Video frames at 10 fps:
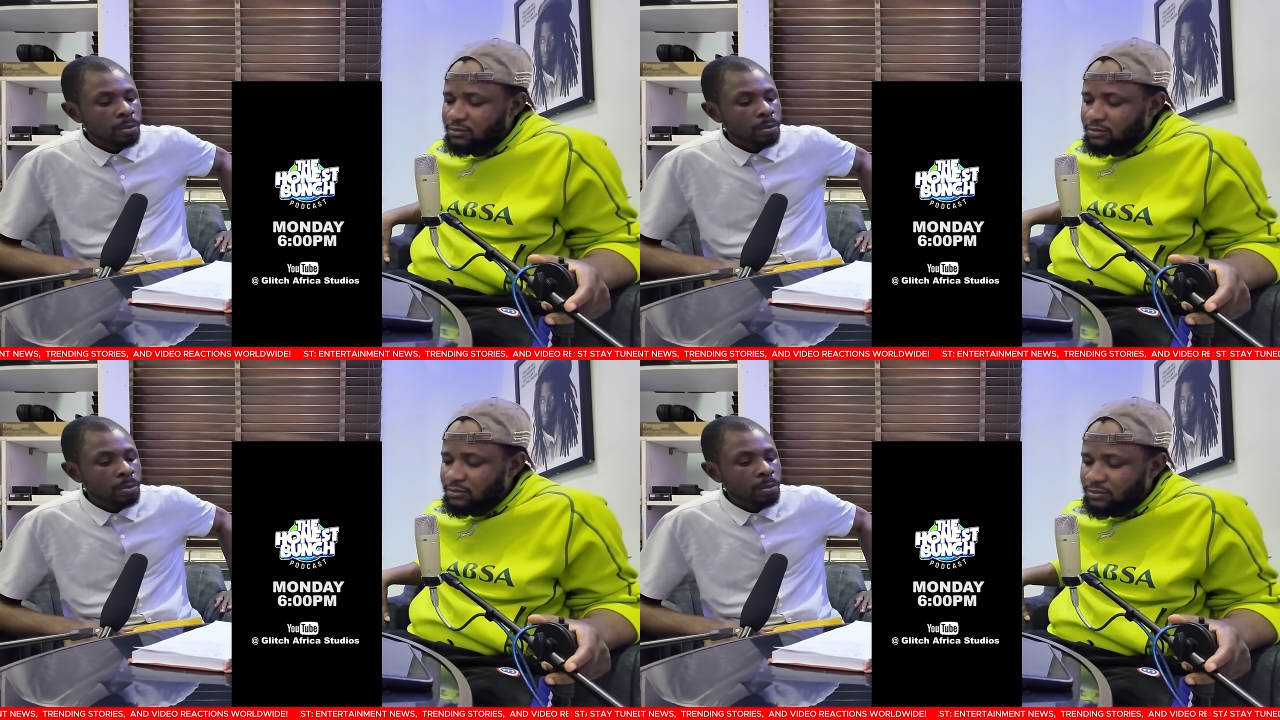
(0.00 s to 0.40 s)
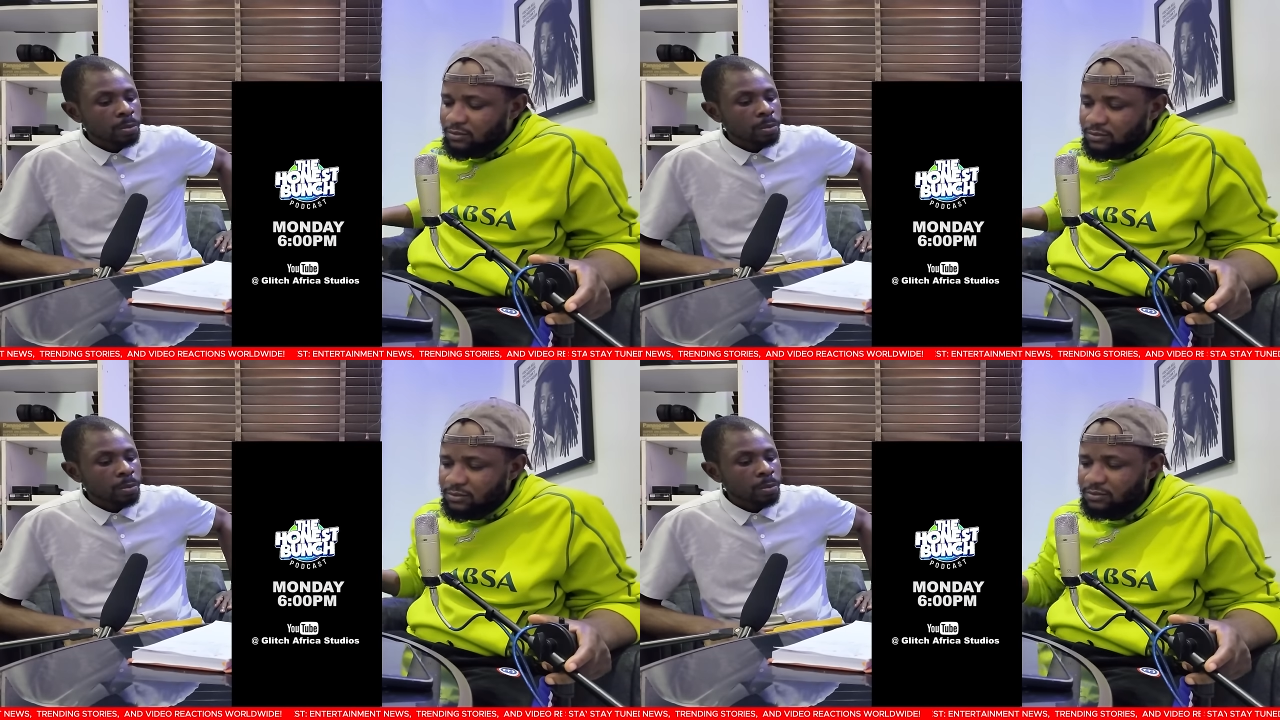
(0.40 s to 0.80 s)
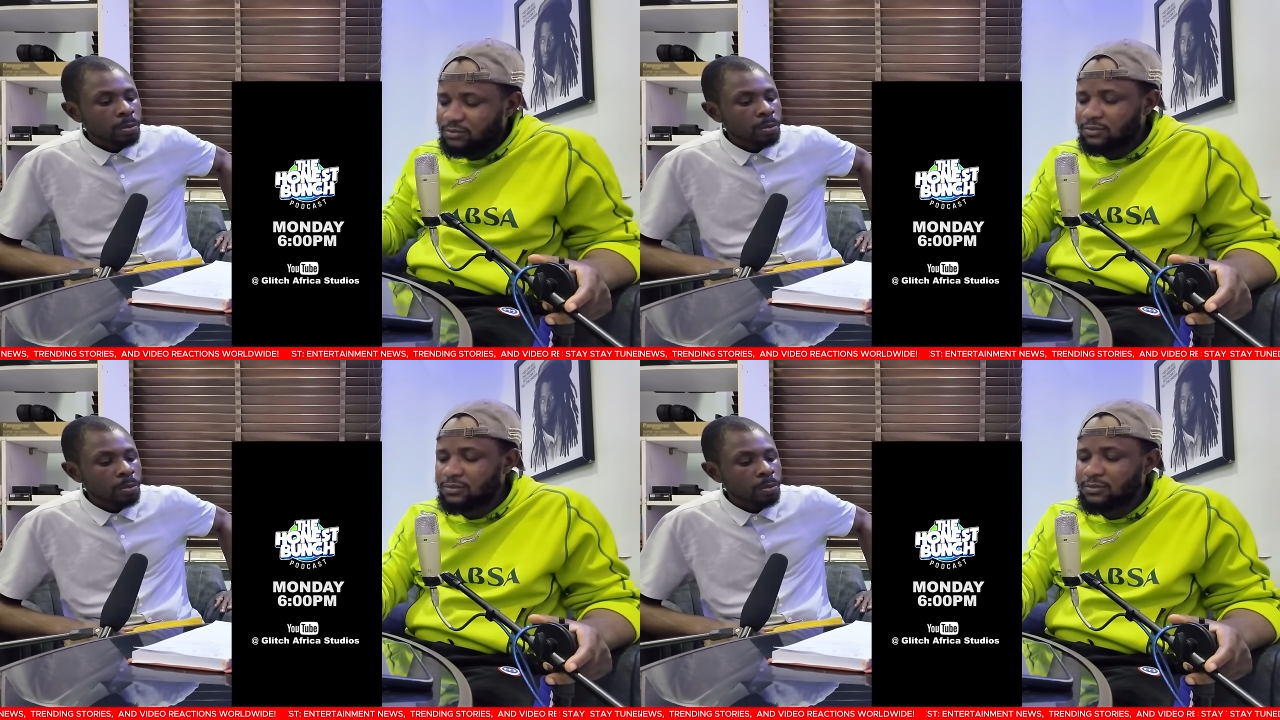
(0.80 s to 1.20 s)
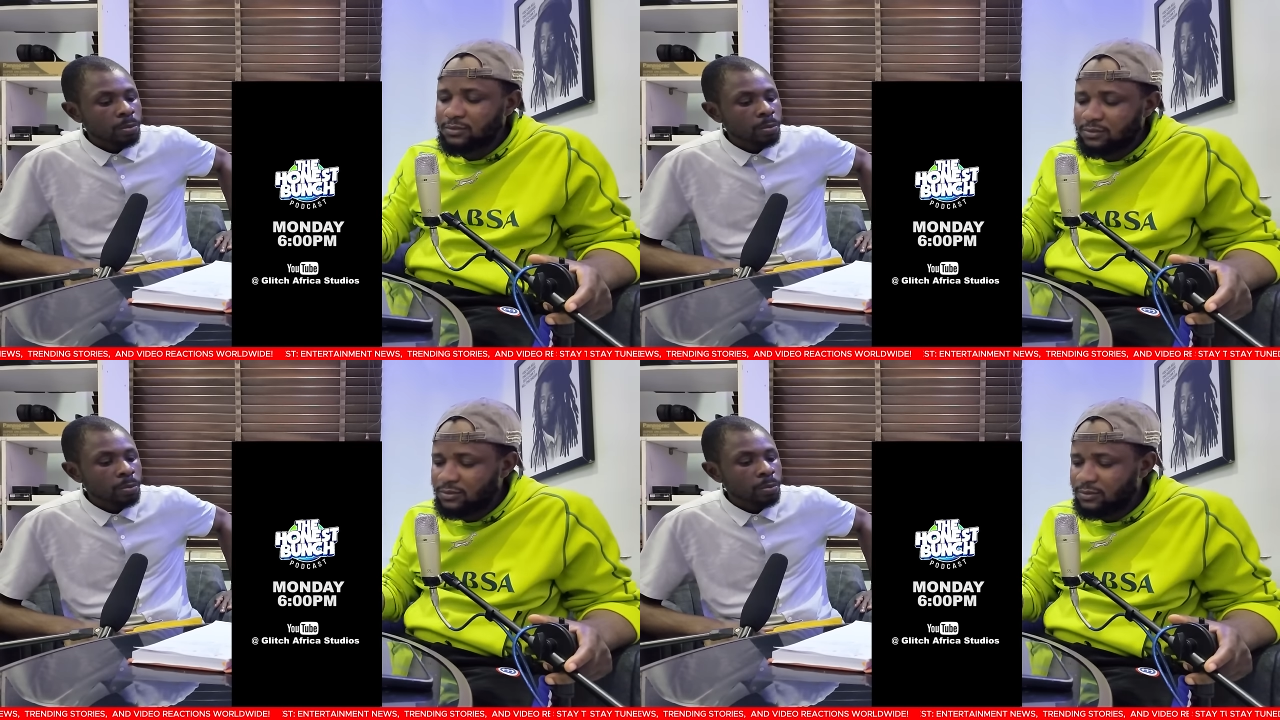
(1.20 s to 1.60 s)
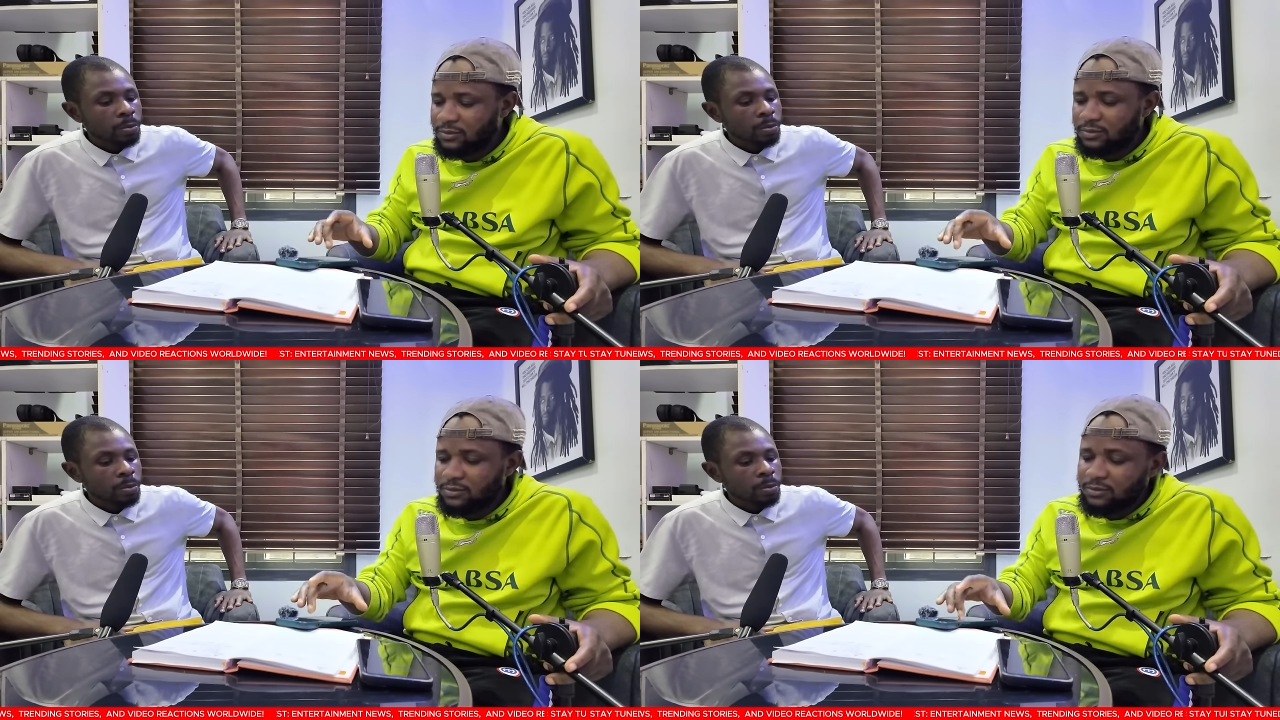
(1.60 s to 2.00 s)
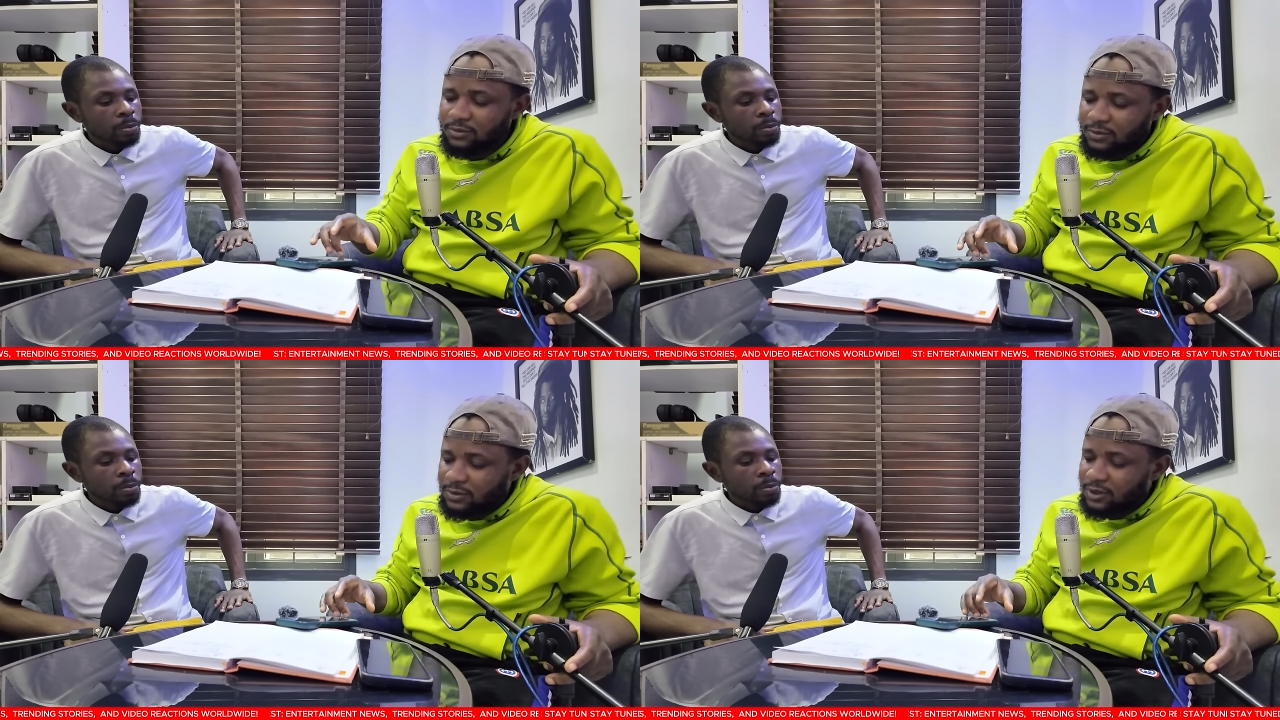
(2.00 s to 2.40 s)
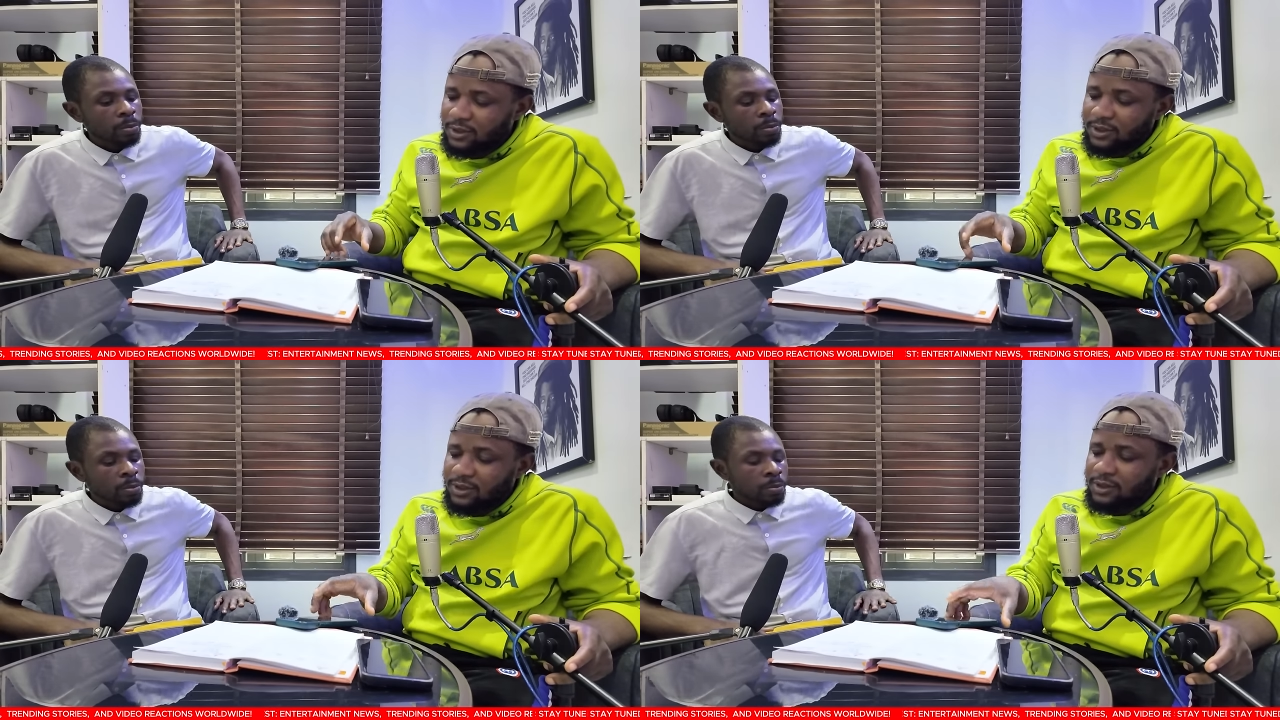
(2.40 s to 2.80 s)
No one is speaking in this clip.